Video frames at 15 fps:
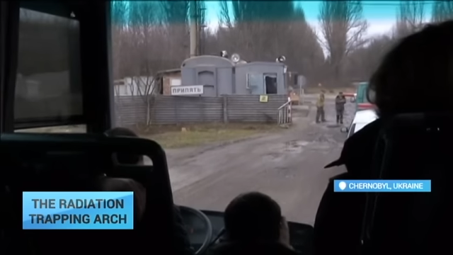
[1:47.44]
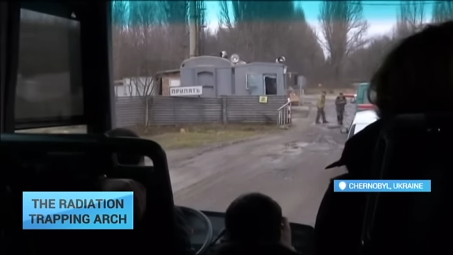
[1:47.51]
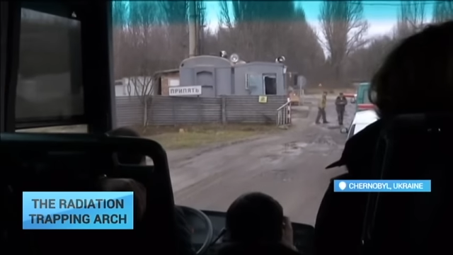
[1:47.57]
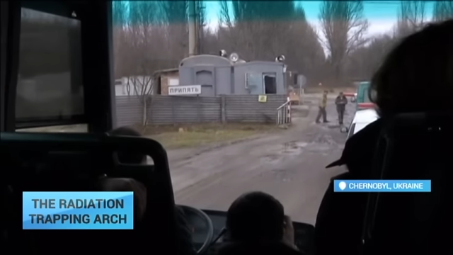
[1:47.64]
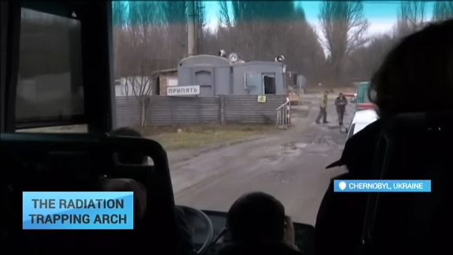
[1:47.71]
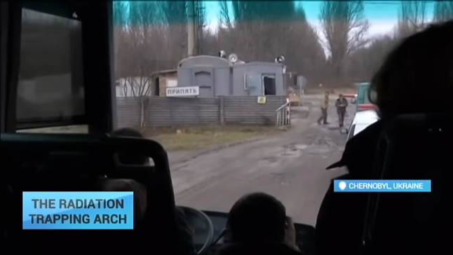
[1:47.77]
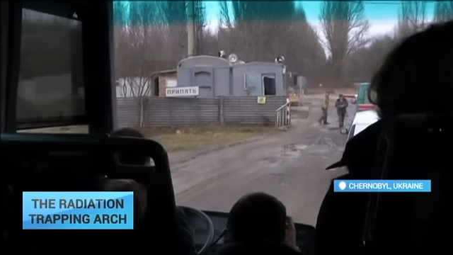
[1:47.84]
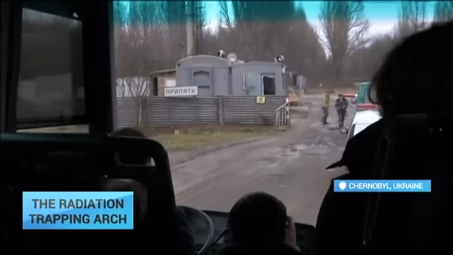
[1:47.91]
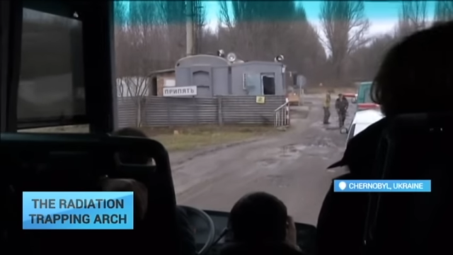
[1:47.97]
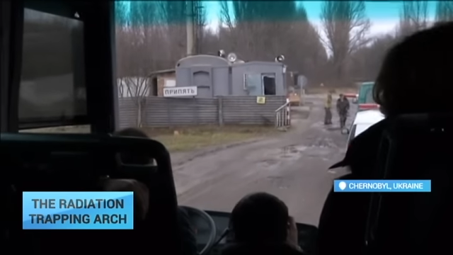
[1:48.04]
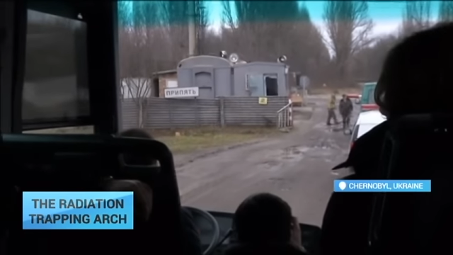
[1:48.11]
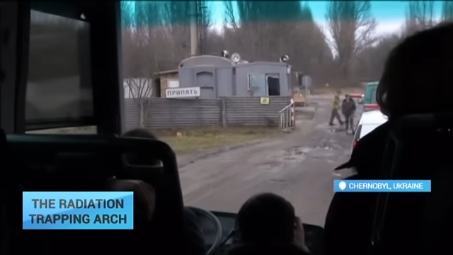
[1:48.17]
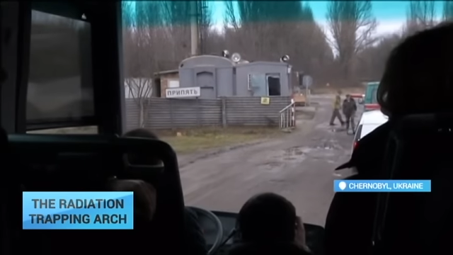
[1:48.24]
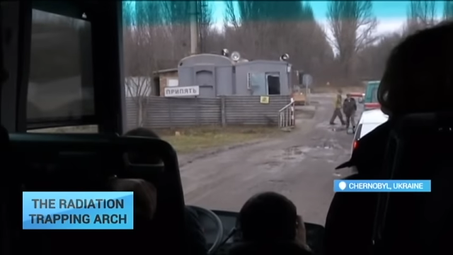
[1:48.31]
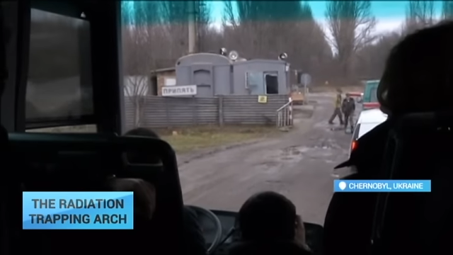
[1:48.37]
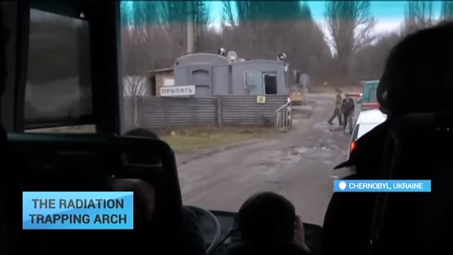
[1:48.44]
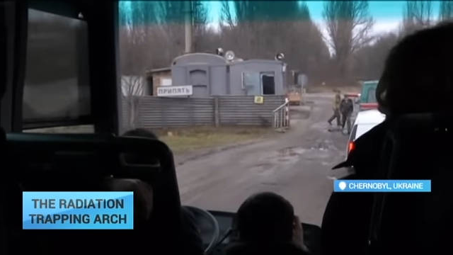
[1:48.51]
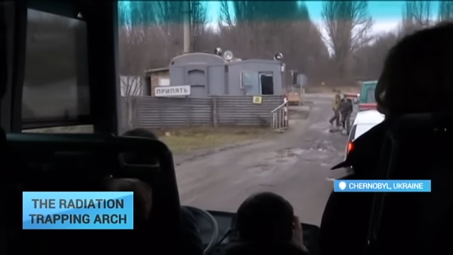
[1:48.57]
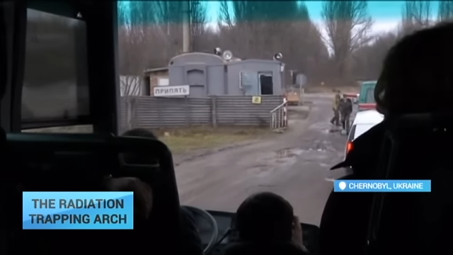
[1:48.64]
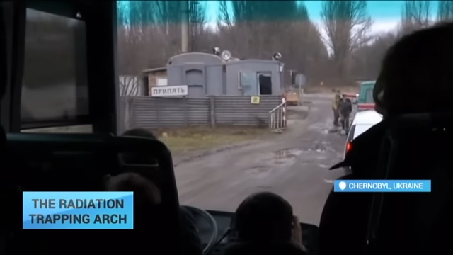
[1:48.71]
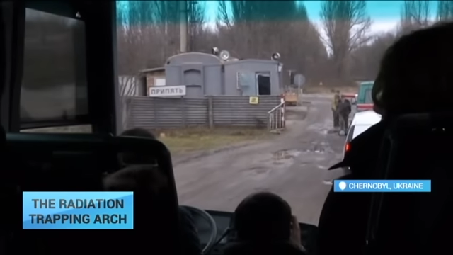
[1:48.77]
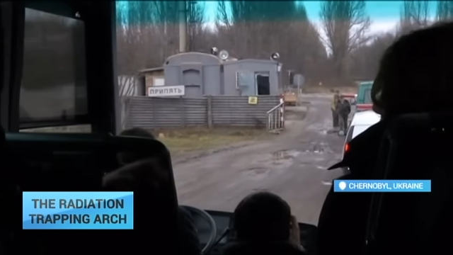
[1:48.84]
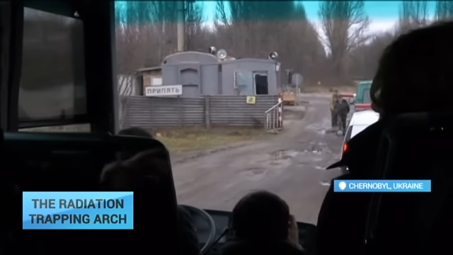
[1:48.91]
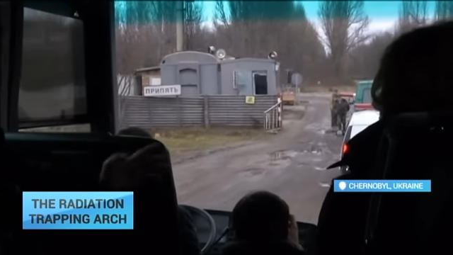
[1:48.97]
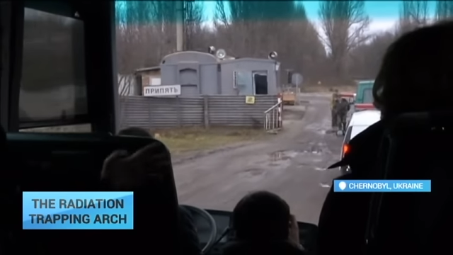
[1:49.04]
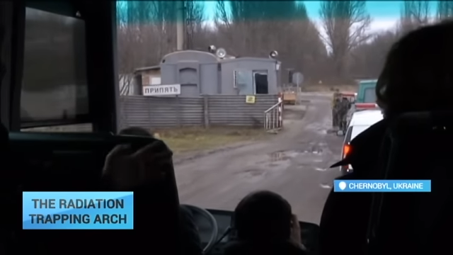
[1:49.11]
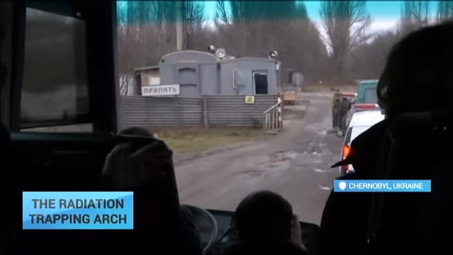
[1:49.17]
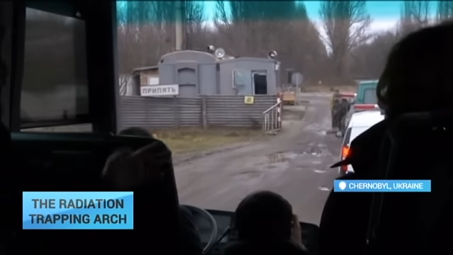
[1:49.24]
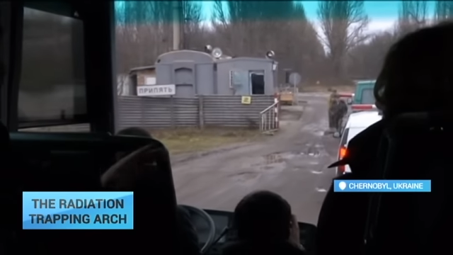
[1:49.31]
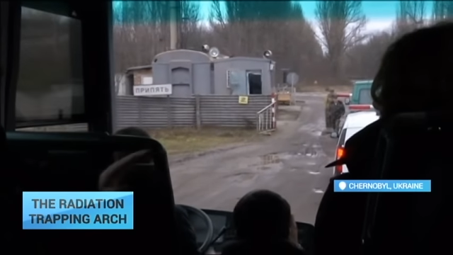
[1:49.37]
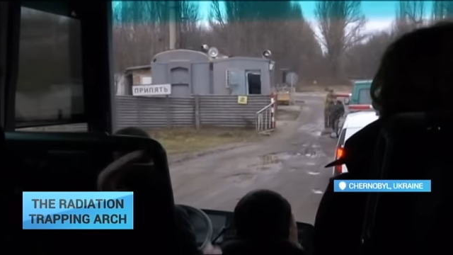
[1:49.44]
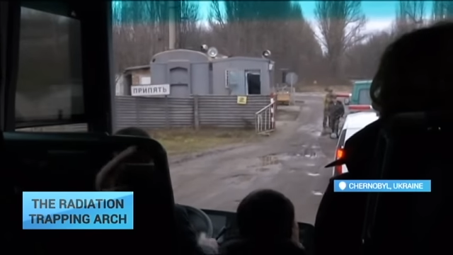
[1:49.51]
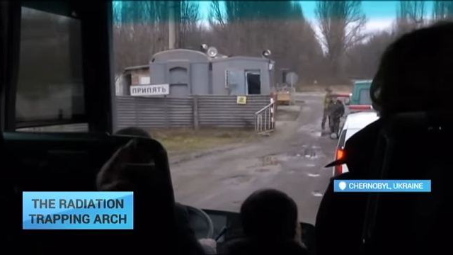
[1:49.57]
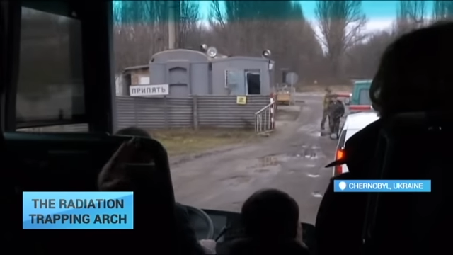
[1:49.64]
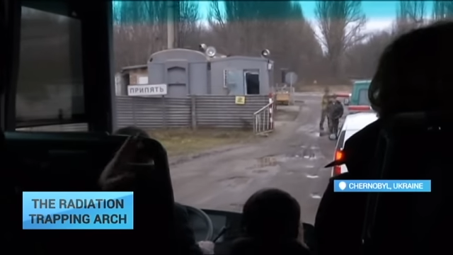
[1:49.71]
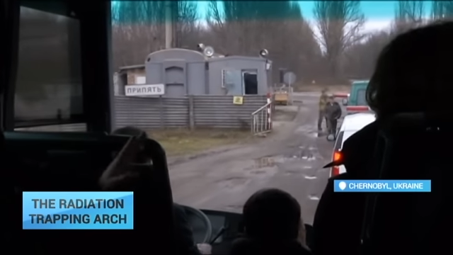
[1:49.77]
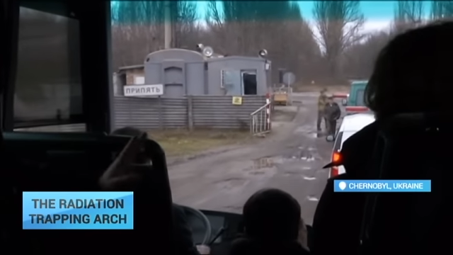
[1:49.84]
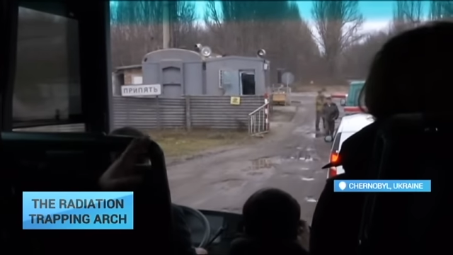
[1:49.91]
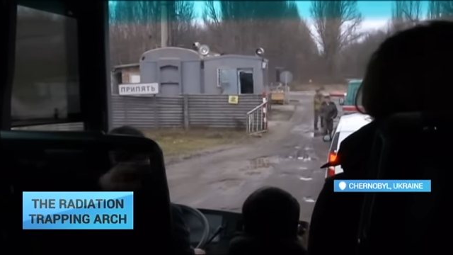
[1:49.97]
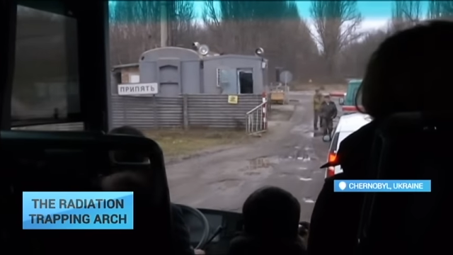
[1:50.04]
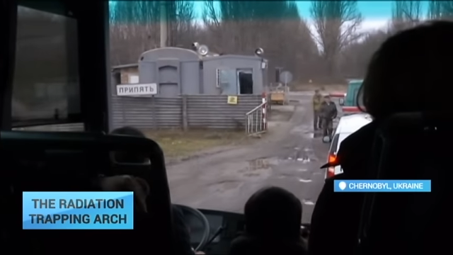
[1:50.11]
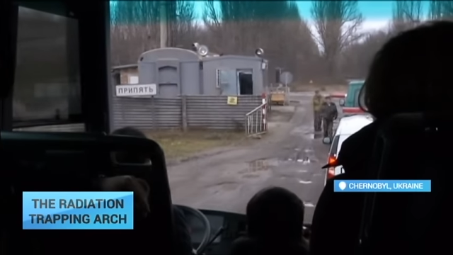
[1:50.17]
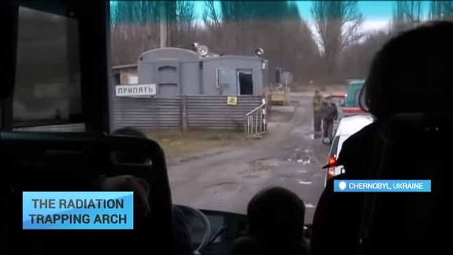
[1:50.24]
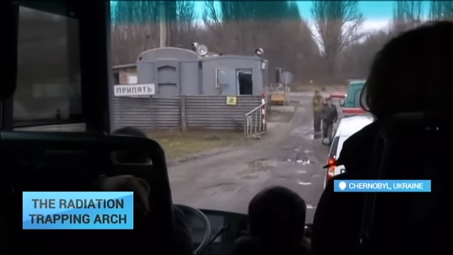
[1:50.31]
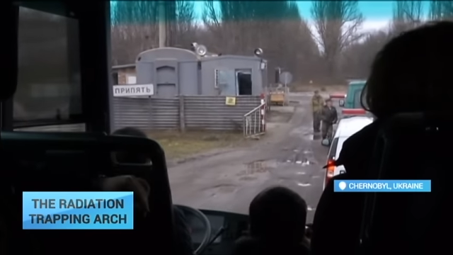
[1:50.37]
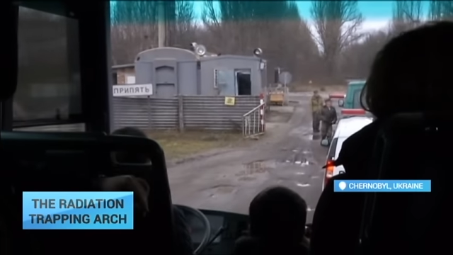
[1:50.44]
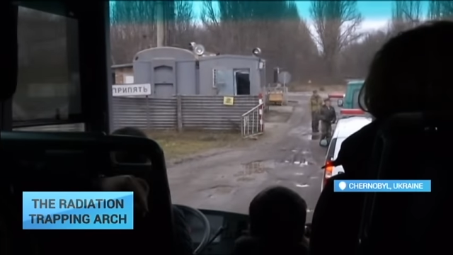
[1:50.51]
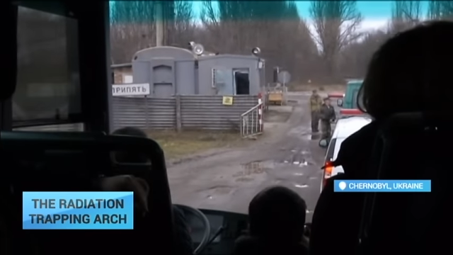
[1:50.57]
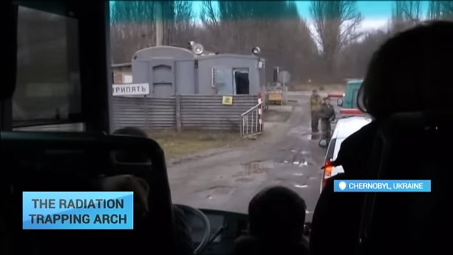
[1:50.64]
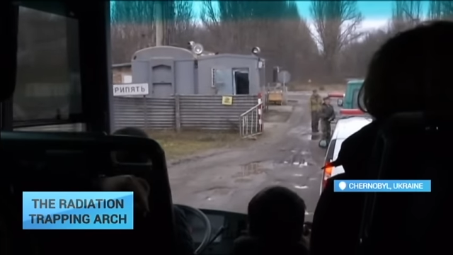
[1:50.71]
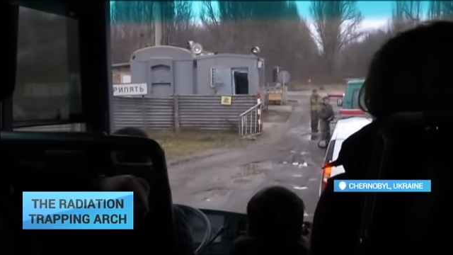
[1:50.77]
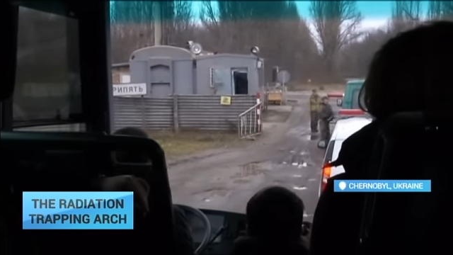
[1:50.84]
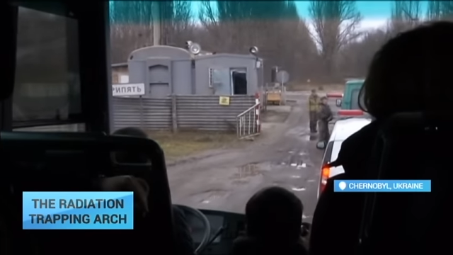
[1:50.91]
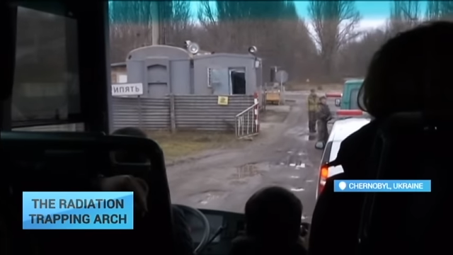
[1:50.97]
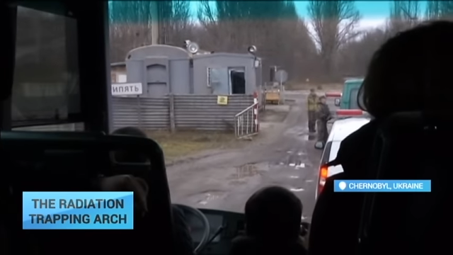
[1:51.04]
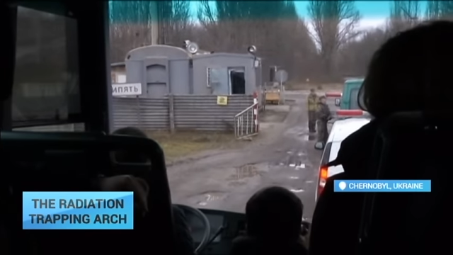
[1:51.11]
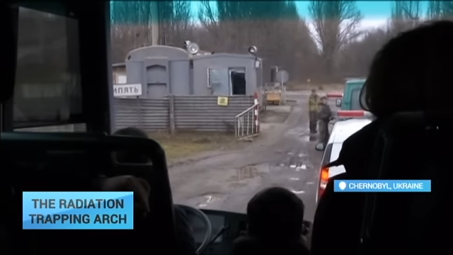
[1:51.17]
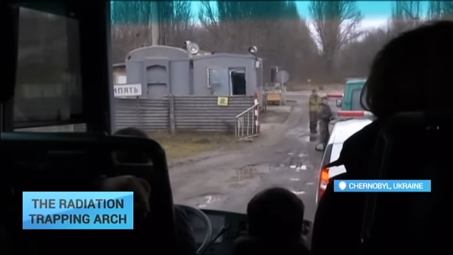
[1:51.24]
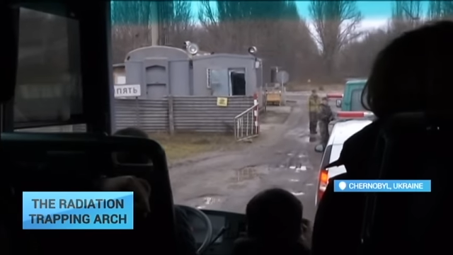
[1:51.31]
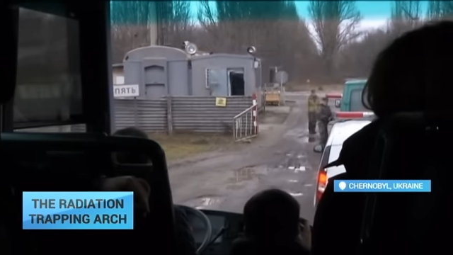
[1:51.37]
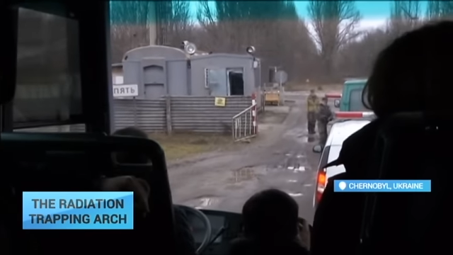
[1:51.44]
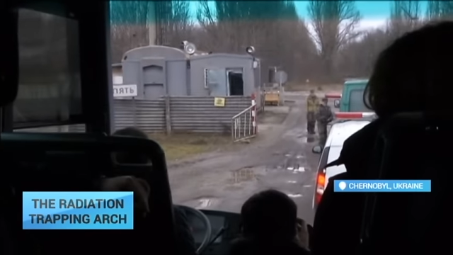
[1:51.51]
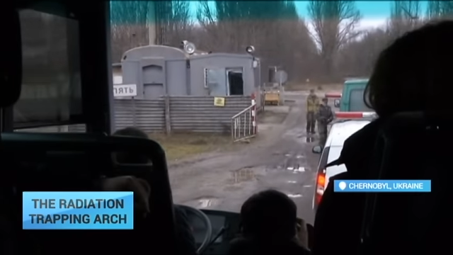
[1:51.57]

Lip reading: (no speaker visible)